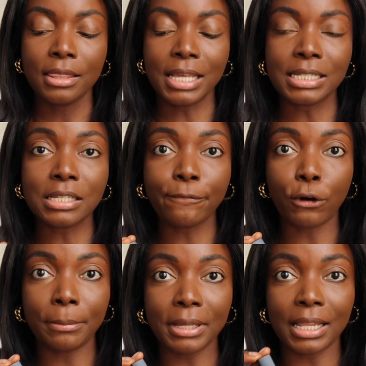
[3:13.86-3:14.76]
This is a
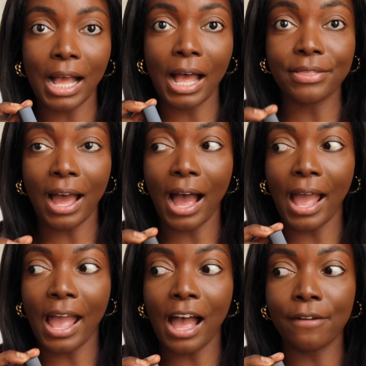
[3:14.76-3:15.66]
formula that
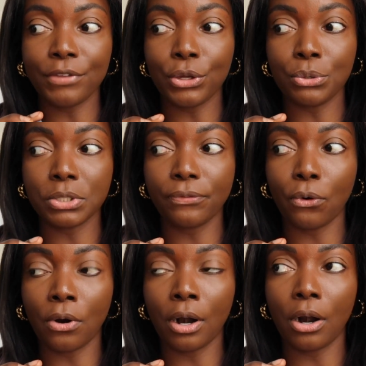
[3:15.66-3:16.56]
I have used
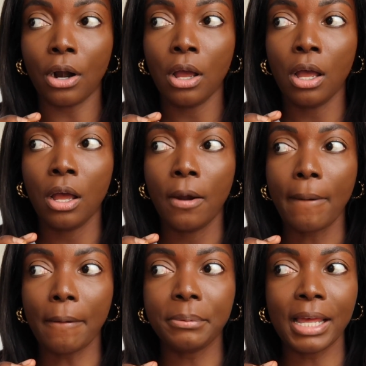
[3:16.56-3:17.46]
for
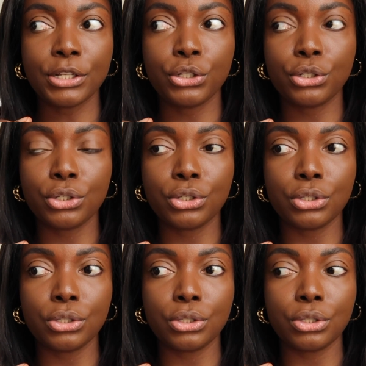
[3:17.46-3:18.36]
probably
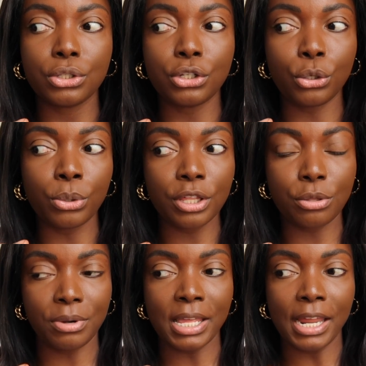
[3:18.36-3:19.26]
2 to
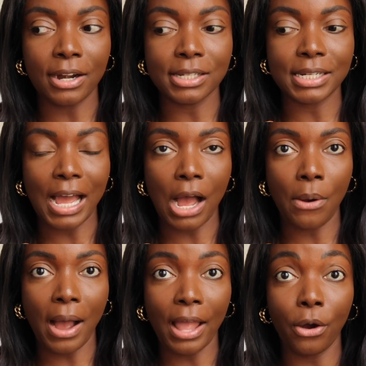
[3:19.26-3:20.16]
3 years
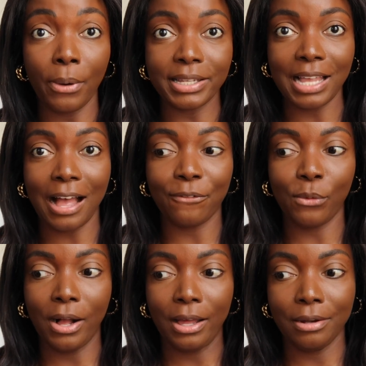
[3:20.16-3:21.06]
now. I always have
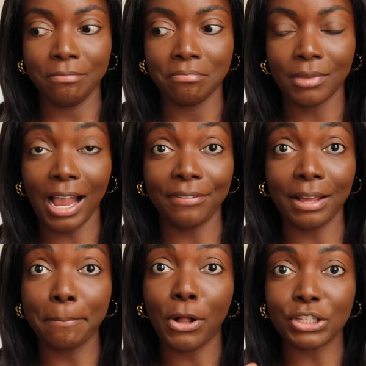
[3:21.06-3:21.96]
one. I
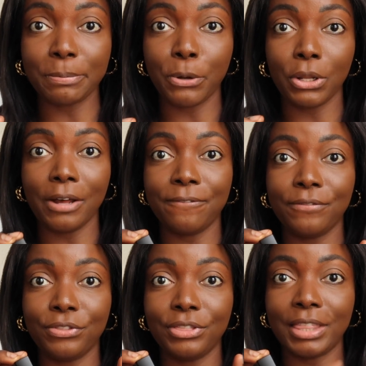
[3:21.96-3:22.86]
have multiple of
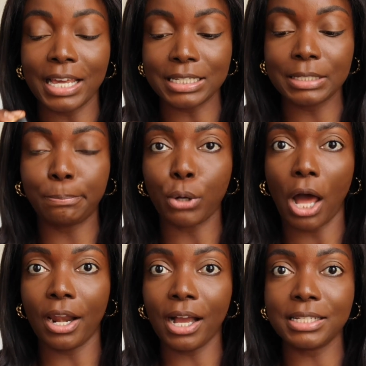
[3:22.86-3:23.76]
this
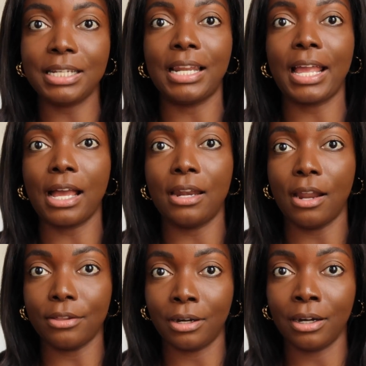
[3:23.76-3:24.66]
product in
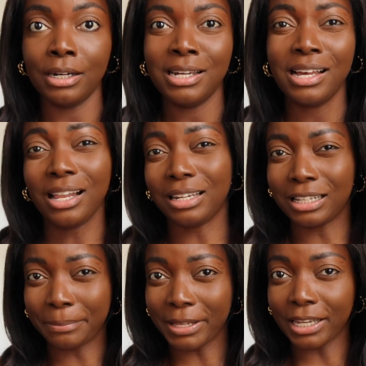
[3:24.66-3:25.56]
another, a
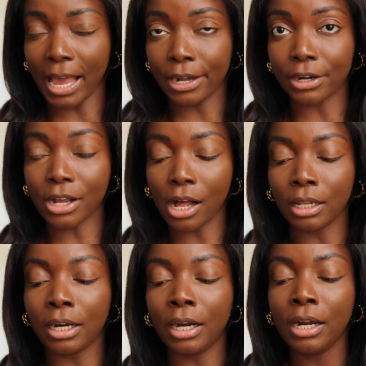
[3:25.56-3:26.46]
little bit lighter
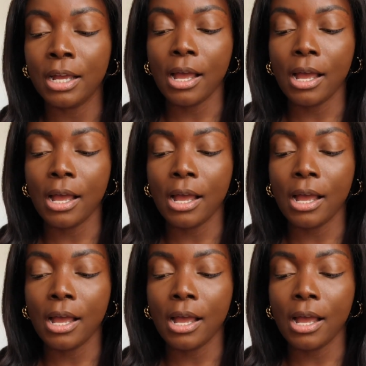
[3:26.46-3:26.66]
color.